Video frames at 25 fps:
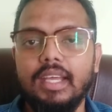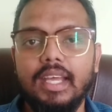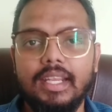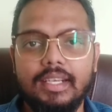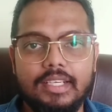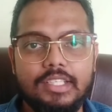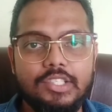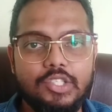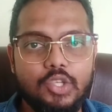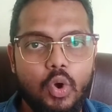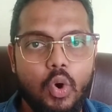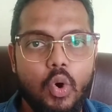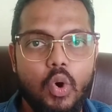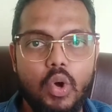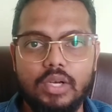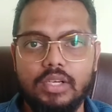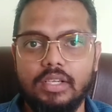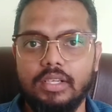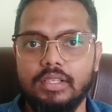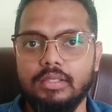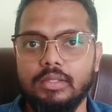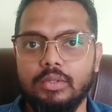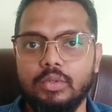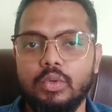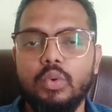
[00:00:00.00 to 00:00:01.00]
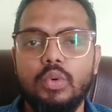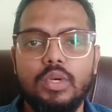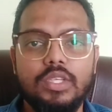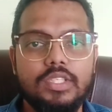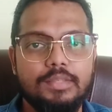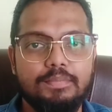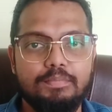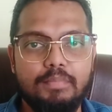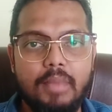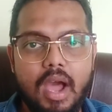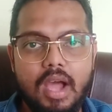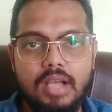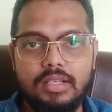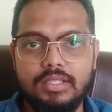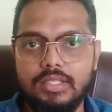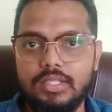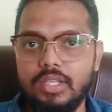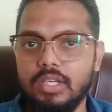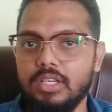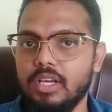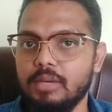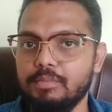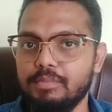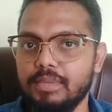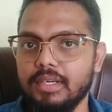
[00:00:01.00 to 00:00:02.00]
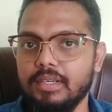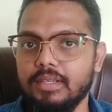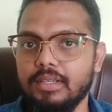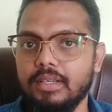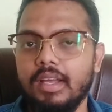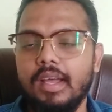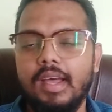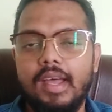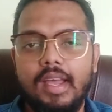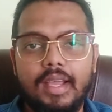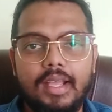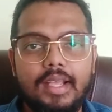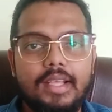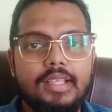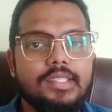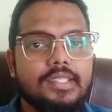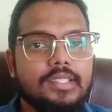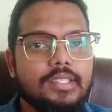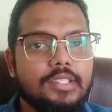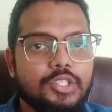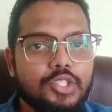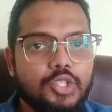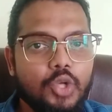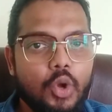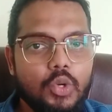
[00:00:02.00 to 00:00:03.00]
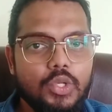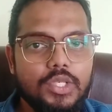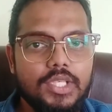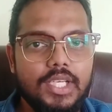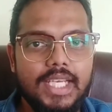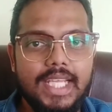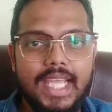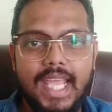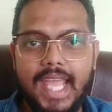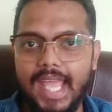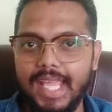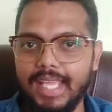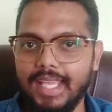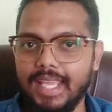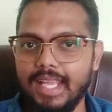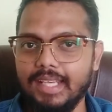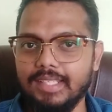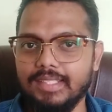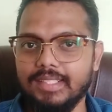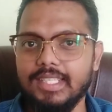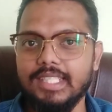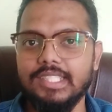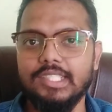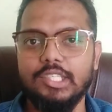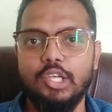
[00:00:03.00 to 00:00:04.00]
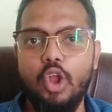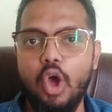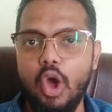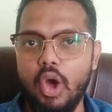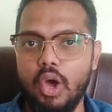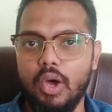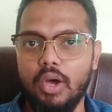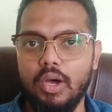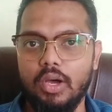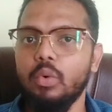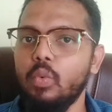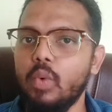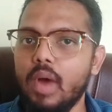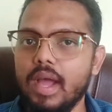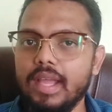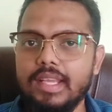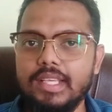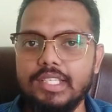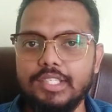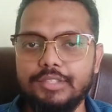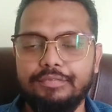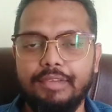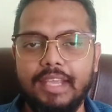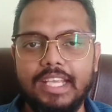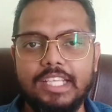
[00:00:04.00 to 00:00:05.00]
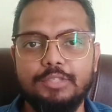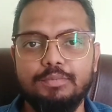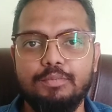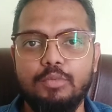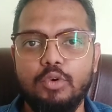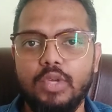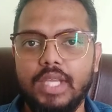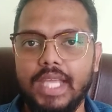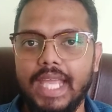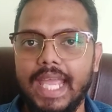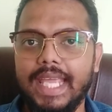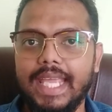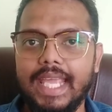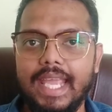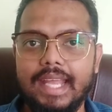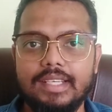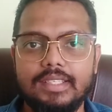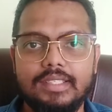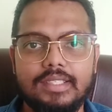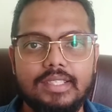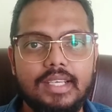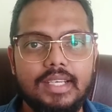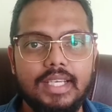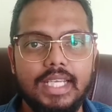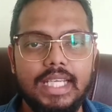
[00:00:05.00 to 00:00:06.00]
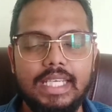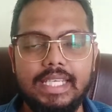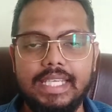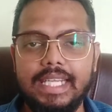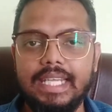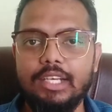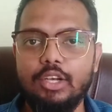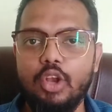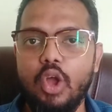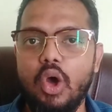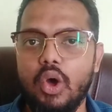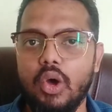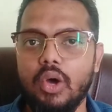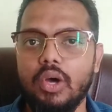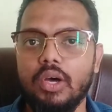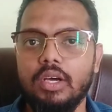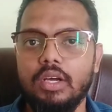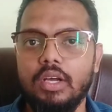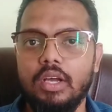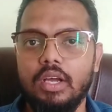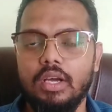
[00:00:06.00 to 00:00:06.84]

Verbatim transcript: and its owner who is Mark Zuckerberg is totally against this law. Why is Facebook against the Indian law?